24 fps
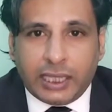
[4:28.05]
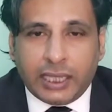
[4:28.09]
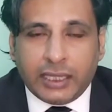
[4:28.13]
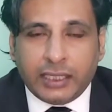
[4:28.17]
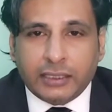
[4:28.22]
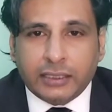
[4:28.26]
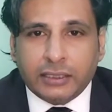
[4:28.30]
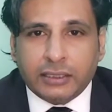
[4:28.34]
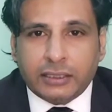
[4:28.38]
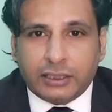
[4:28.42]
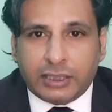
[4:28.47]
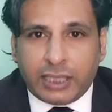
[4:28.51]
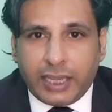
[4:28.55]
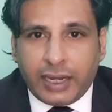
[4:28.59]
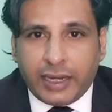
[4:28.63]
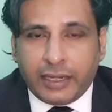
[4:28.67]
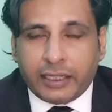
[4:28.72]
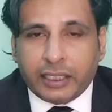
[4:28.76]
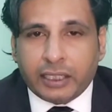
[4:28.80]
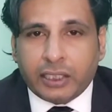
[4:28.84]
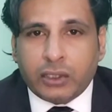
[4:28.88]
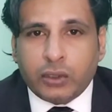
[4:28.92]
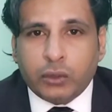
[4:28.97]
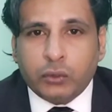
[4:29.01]
then
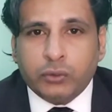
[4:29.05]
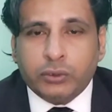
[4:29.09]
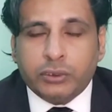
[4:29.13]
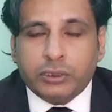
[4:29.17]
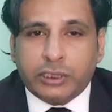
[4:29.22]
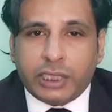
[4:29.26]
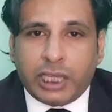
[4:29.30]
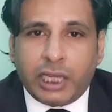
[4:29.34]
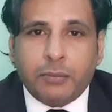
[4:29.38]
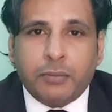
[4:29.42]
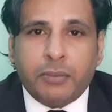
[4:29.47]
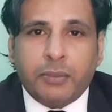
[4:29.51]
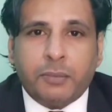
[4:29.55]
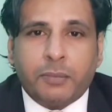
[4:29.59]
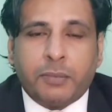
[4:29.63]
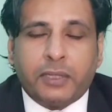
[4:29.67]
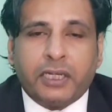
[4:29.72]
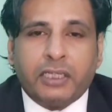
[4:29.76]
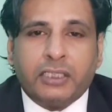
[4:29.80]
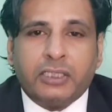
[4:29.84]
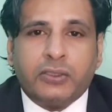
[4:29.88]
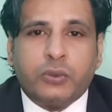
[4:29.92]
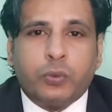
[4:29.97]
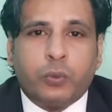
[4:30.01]
that accused shall be
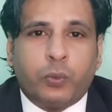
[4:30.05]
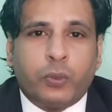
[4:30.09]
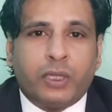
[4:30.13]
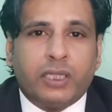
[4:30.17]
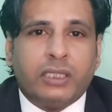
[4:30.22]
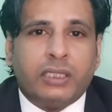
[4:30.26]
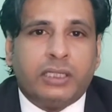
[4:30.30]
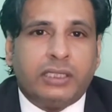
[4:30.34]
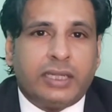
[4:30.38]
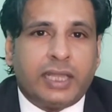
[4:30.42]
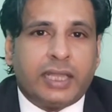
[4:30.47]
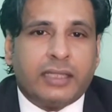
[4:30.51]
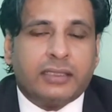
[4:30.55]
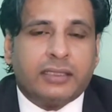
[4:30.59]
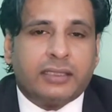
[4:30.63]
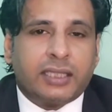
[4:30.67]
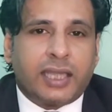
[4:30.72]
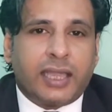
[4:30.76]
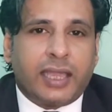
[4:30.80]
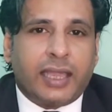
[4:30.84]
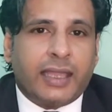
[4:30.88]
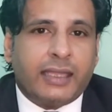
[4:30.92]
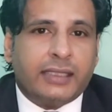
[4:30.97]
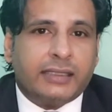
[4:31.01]
punished with
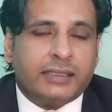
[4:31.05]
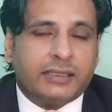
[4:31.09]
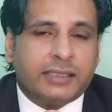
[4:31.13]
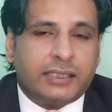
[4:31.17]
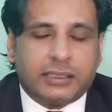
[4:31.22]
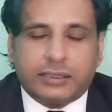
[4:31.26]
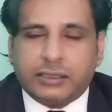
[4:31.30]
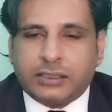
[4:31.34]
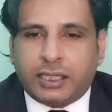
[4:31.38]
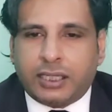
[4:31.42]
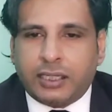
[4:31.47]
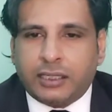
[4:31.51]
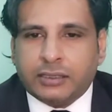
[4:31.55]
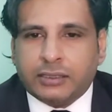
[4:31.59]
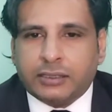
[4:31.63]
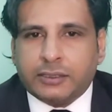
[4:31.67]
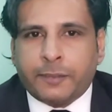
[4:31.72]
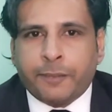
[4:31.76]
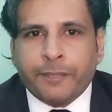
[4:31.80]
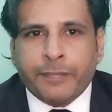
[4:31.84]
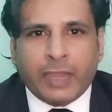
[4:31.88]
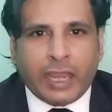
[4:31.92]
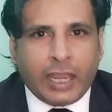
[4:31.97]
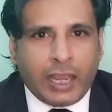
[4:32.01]
death as
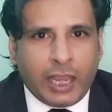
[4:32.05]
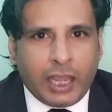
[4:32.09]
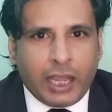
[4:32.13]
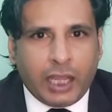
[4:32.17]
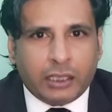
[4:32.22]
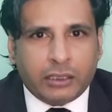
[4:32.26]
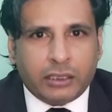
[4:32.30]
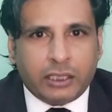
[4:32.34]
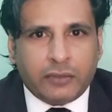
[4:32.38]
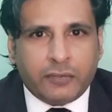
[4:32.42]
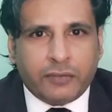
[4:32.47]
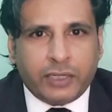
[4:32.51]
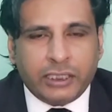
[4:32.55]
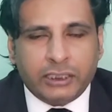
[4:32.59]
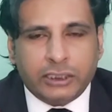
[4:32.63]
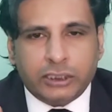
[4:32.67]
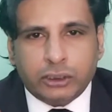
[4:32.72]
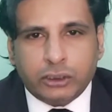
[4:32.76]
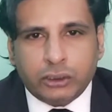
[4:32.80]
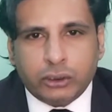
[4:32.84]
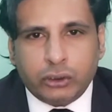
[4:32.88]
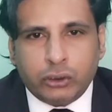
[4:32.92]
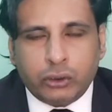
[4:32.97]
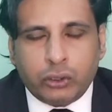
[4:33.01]
qisas,
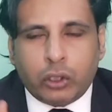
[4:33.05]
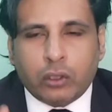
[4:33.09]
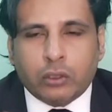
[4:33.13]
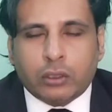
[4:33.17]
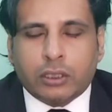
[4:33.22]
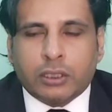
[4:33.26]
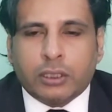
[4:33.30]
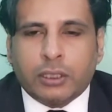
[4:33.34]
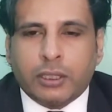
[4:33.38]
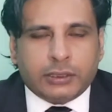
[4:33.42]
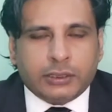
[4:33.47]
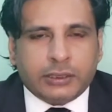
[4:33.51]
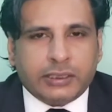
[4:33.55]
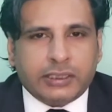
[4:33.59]
otherwise not.